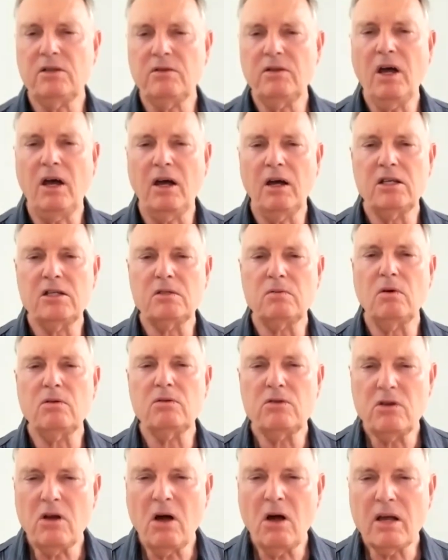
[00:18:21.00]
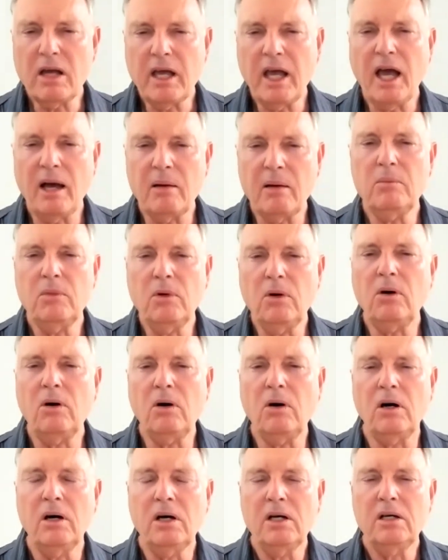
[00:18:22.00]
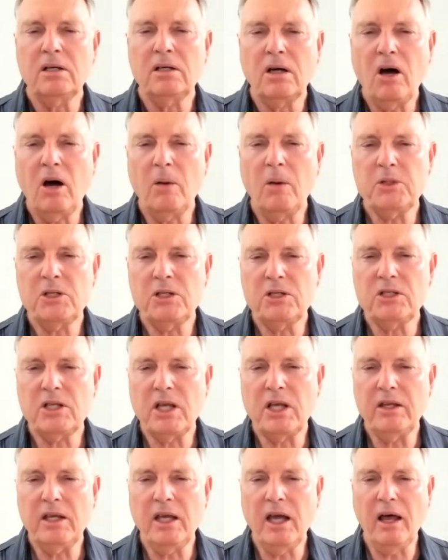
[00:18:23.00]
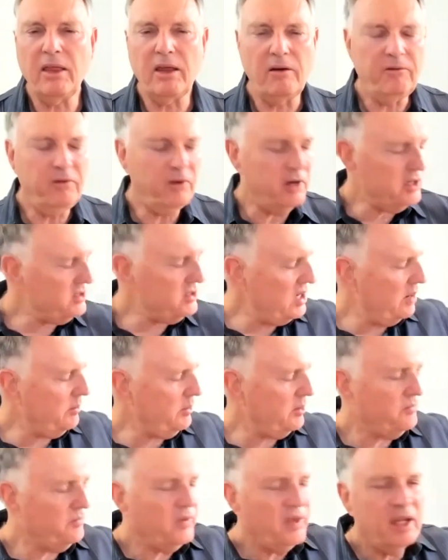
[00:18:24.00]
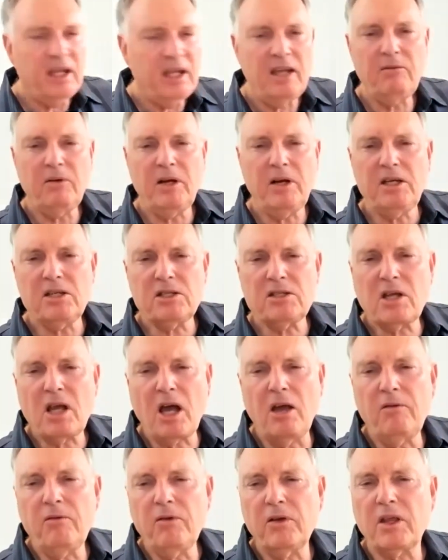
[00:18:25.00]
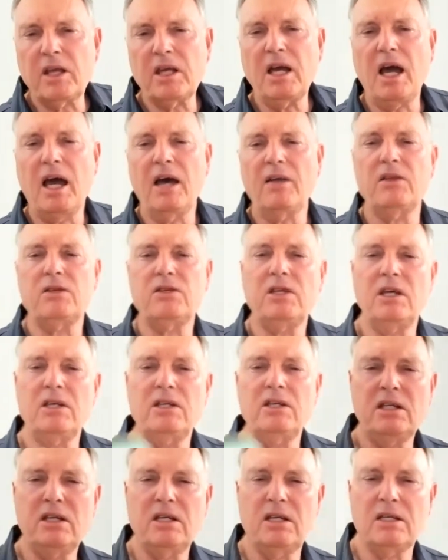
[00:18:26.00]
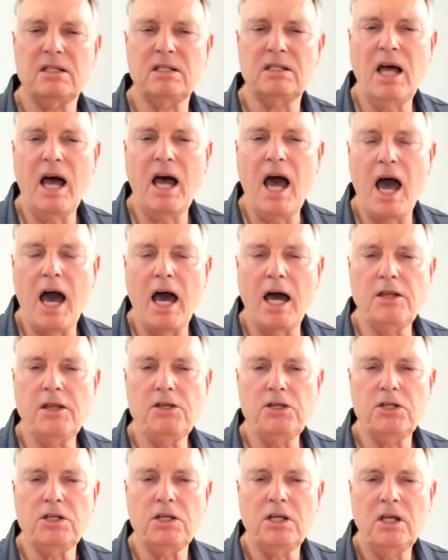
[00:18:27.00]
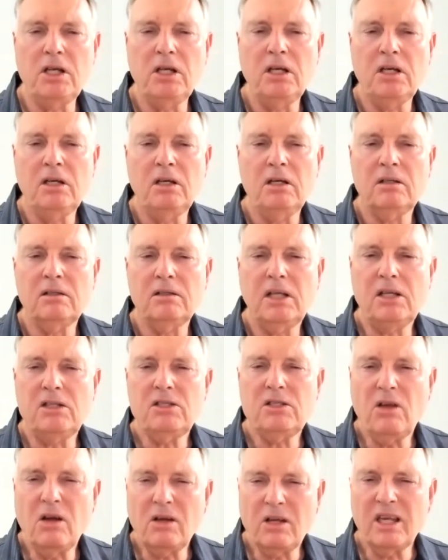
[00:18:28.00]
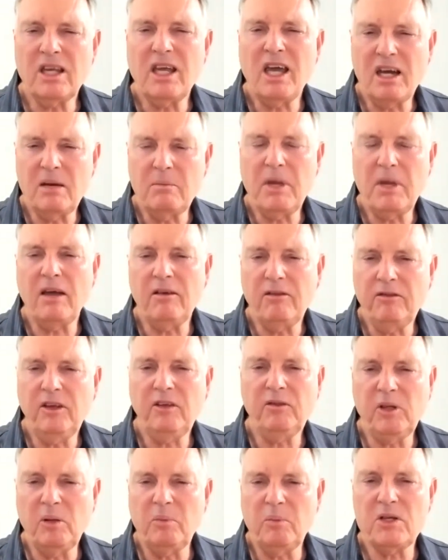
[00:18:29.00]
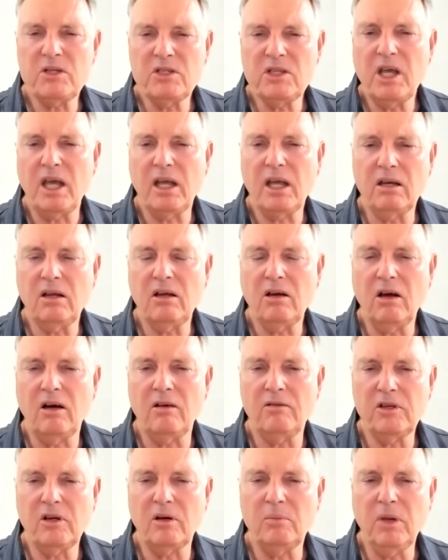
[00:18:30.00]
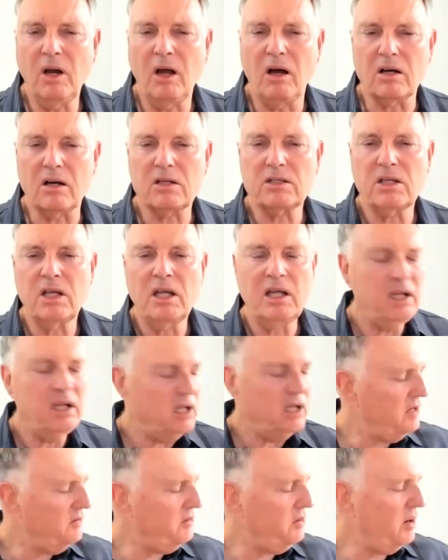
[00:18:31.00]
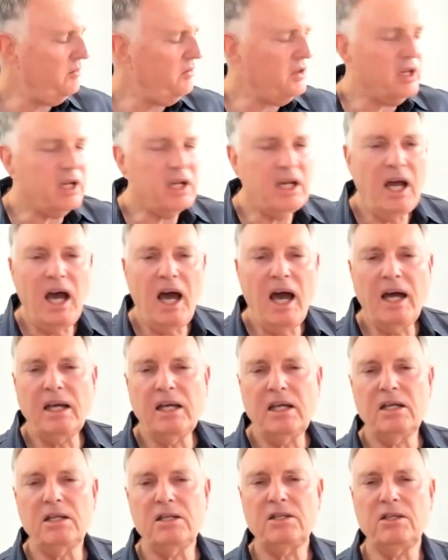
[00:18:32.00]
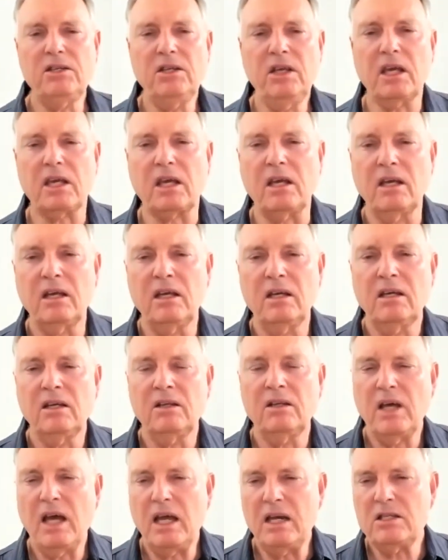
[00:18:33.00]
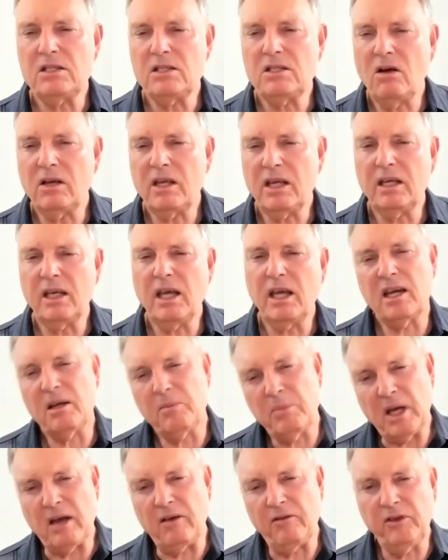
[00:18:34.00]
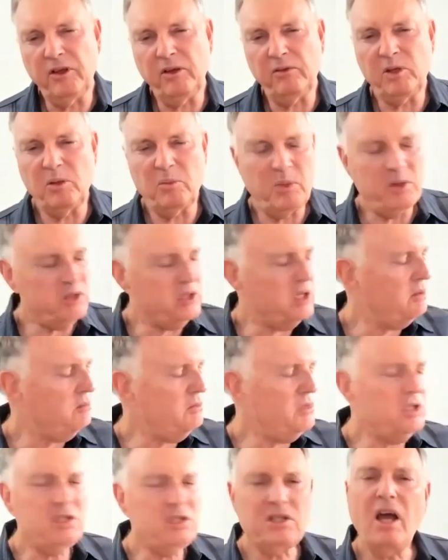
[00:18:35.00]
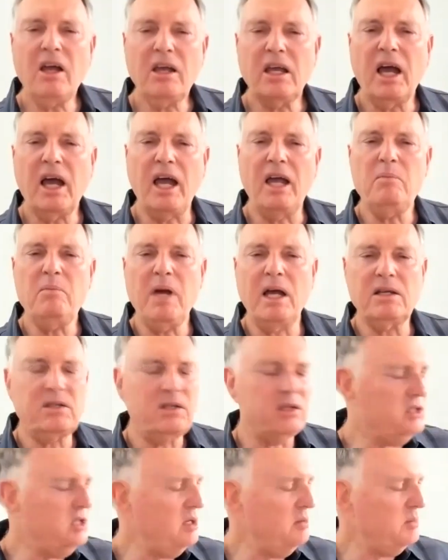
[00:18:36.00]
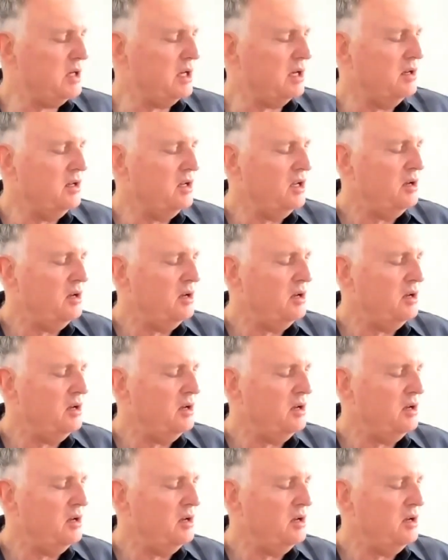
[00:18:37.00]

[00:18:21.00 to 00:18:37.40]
of those will knock out more options than the other. For example, if we just go for the card that says it is large, that's knocking out about 50% of your blocks. If you went for the card it is thick, that is knocking out about 50%, which is okay, makes it simpler.